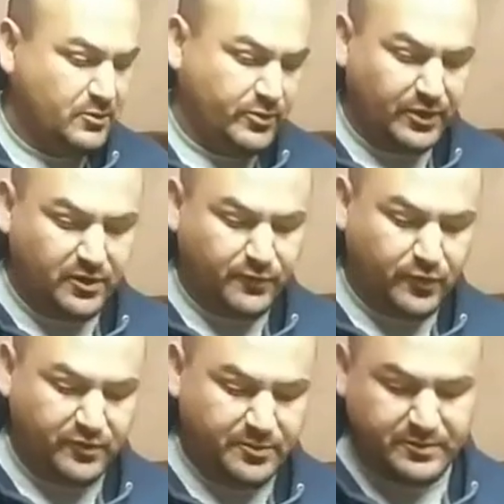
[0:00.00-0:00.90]
with all
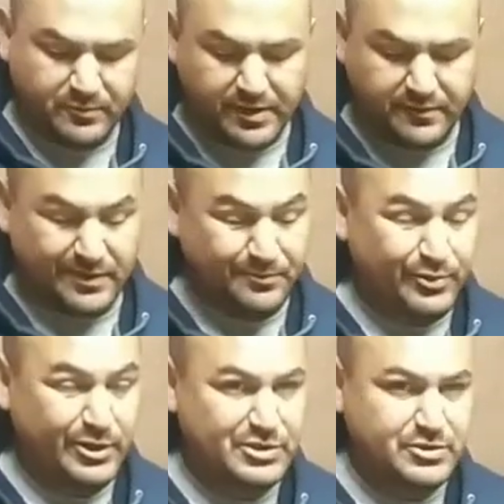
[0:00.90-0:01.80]
4 of them and whatever, I'm
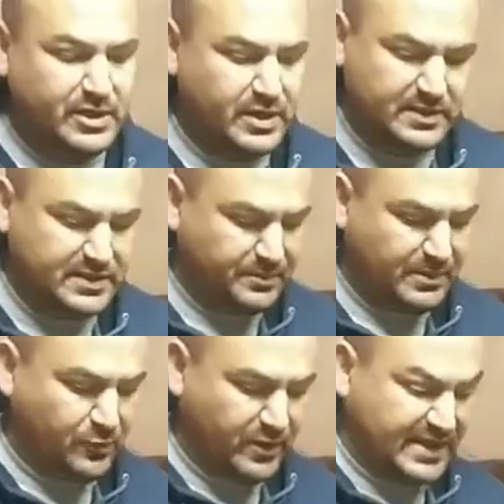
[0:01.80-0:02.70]
pretty sure it can take
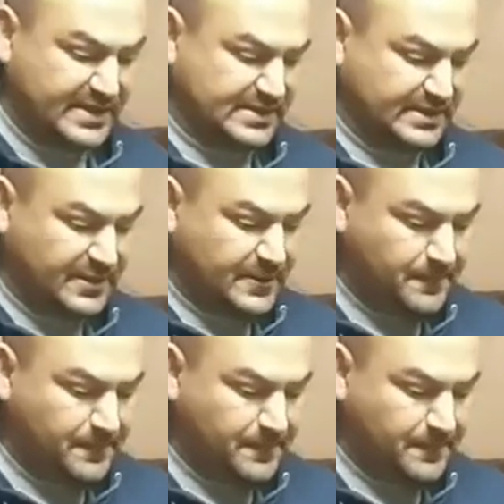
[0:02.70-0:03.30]
my weight easily.